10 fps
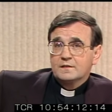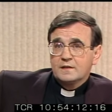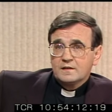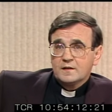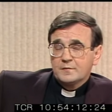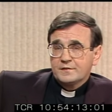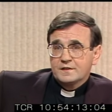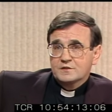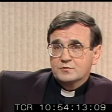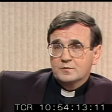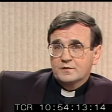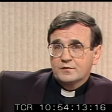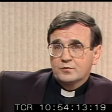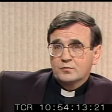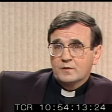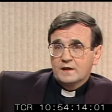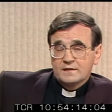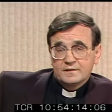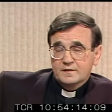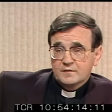there are homosexuals who
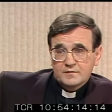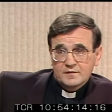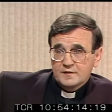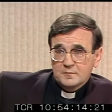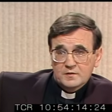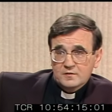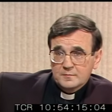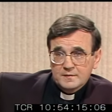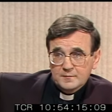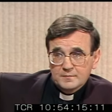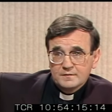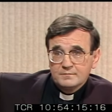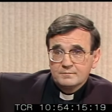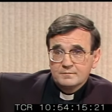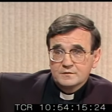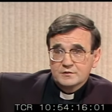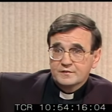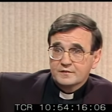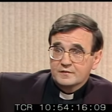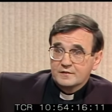I think are very immoral people,
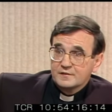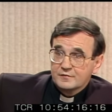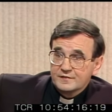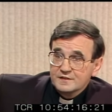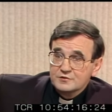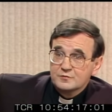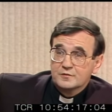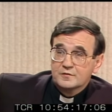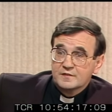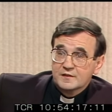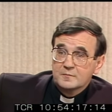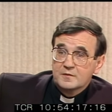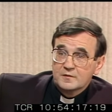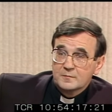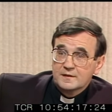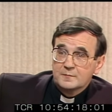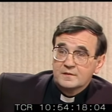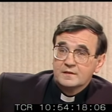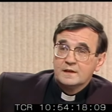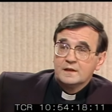just as there are heterosexuals who are very immoral
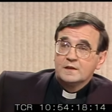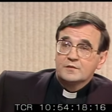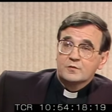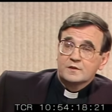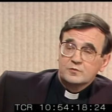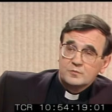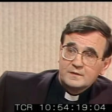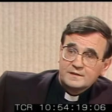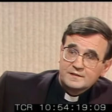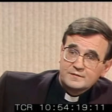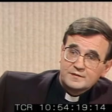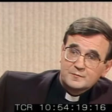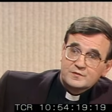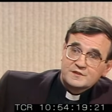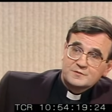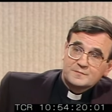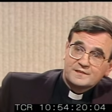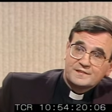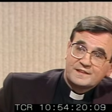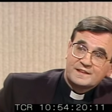people. So I don't want to give the impression
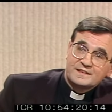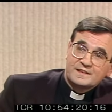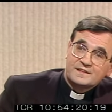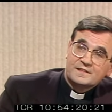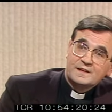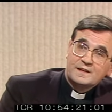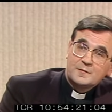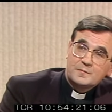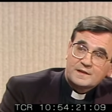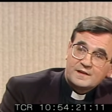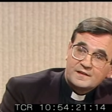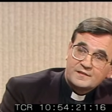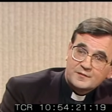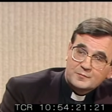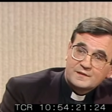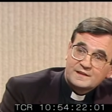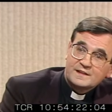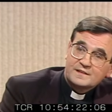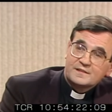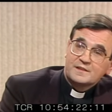by saying that because it's
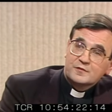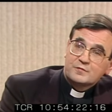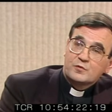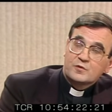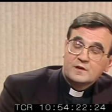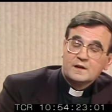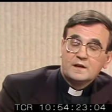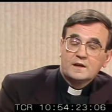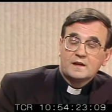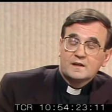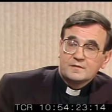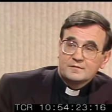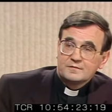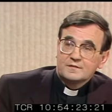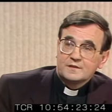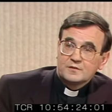prenatal, therefore, there's